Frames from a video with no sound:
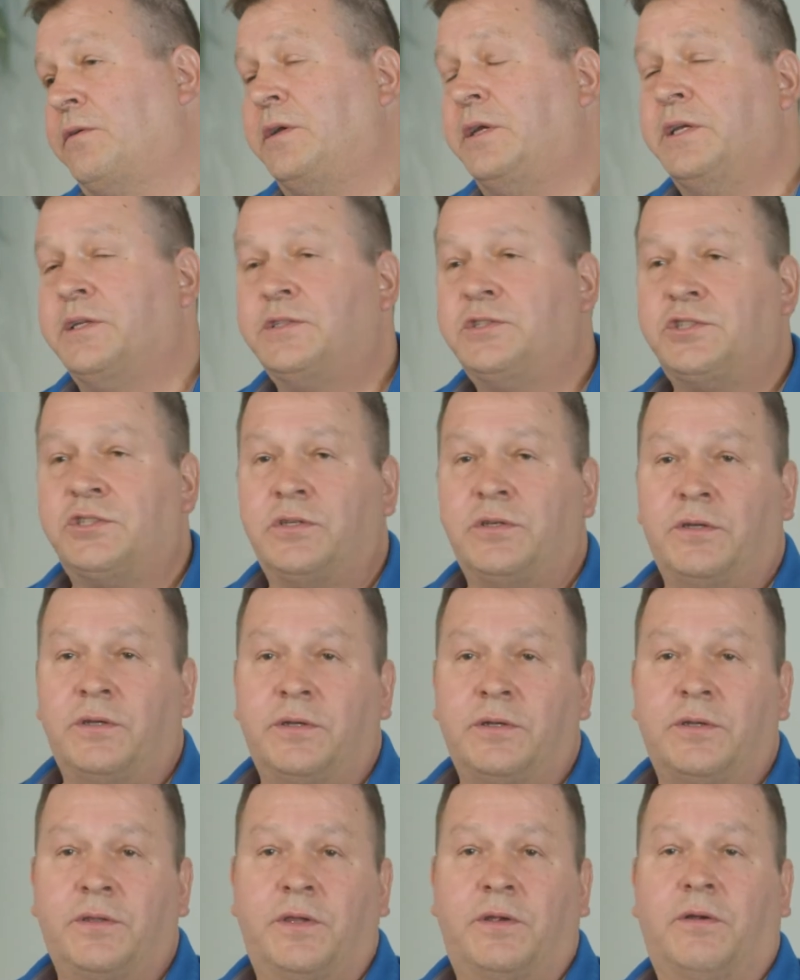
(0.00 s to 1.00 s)

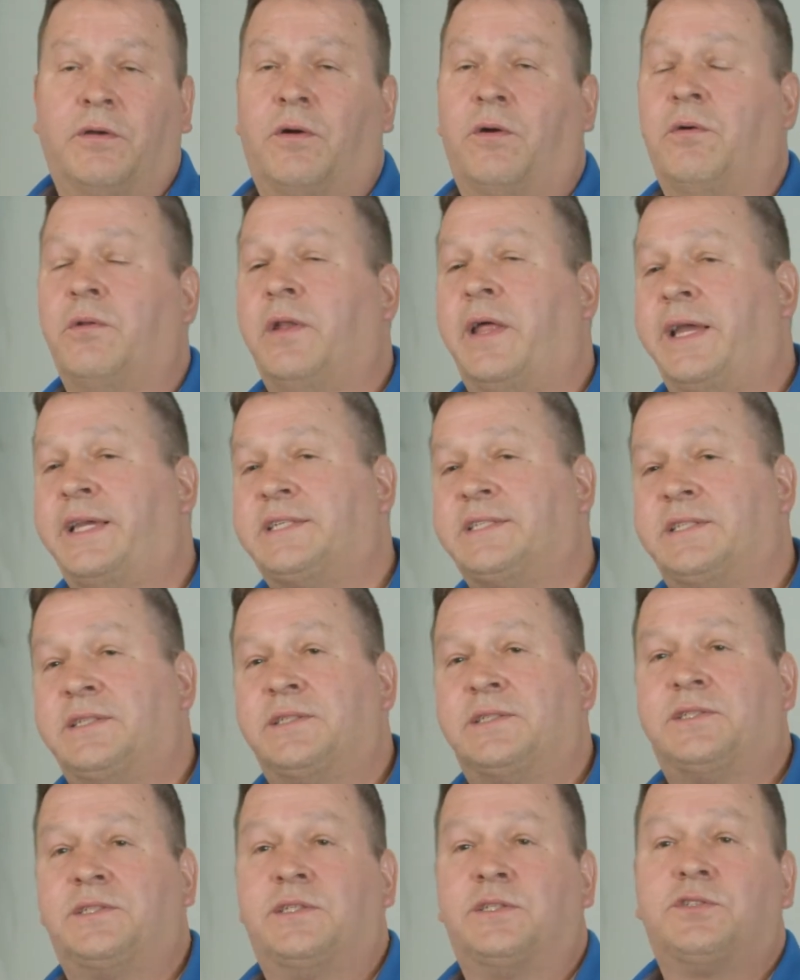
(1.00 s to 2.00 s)
insured, they're all
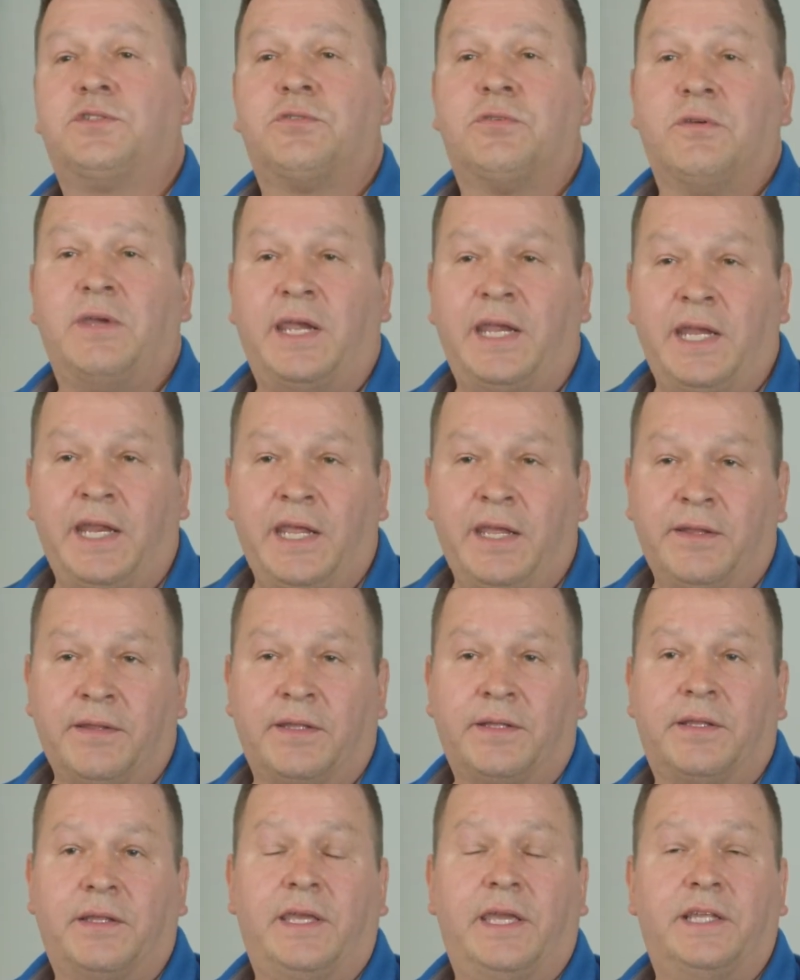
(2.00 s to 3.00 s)
licensed, the training
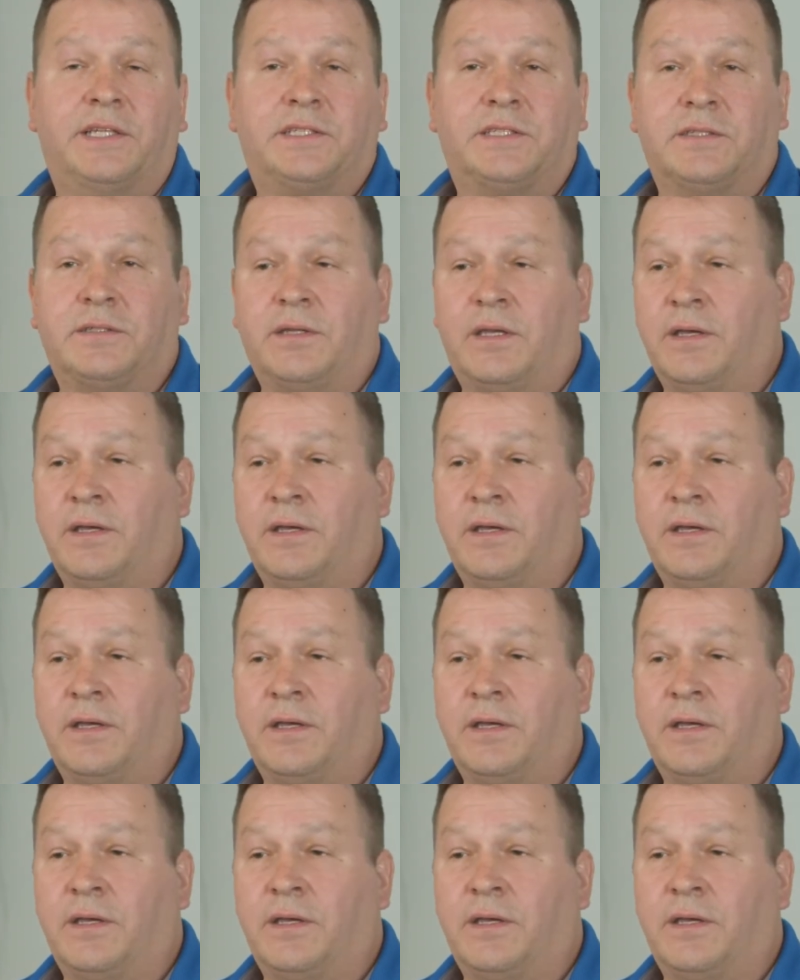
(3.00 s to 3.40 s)
that each